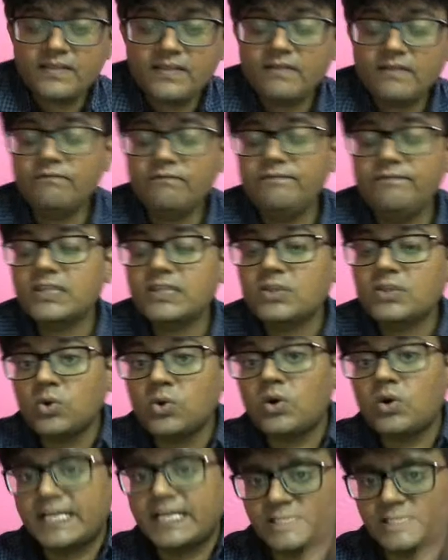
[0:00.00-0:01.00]
with
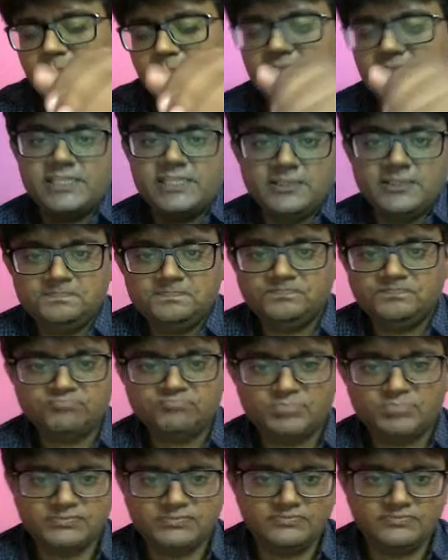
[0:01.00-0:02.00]
no dispersion.
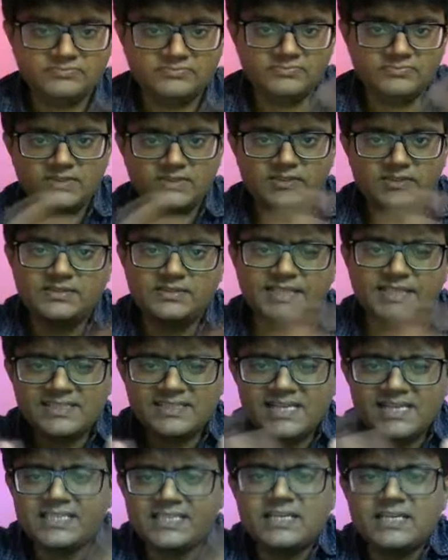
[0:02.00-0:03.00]
Just the
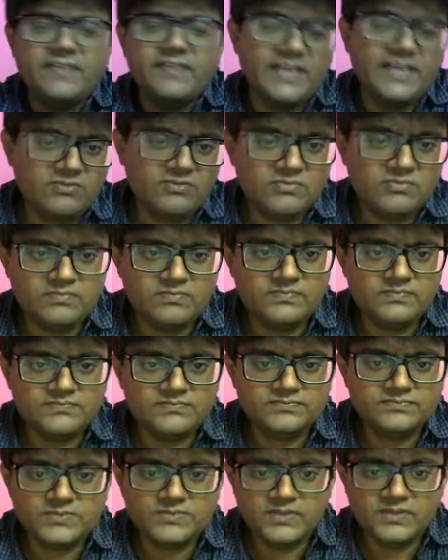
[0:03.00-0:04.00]
other way.
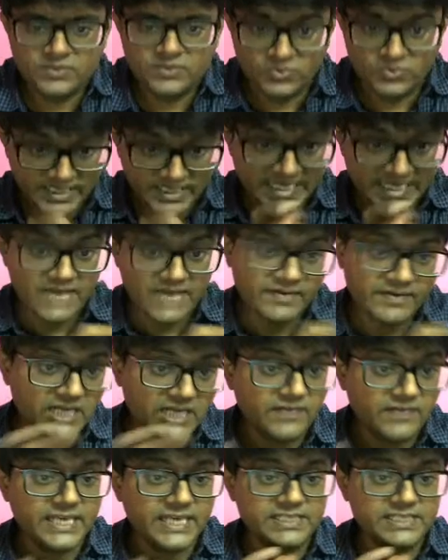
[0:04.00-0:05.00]
So we can have a
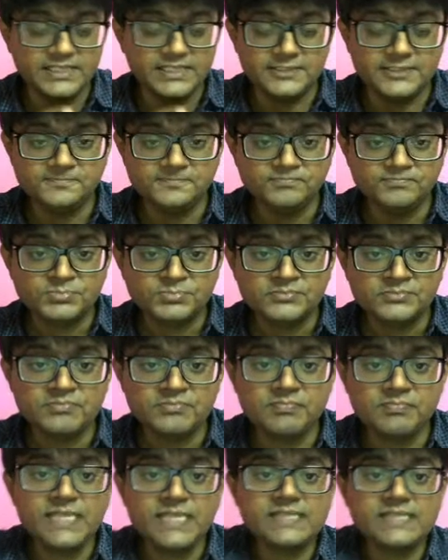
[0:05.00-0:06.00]
deviation.
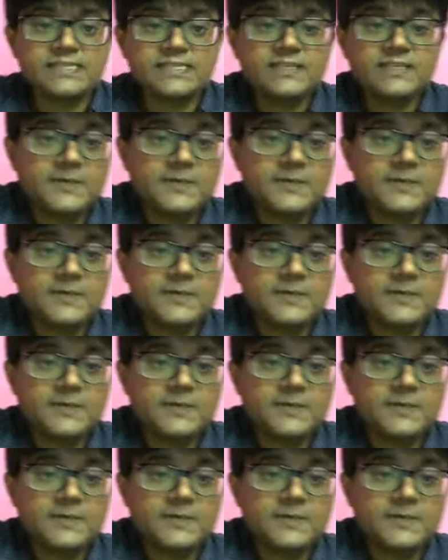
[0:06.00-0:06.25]
Means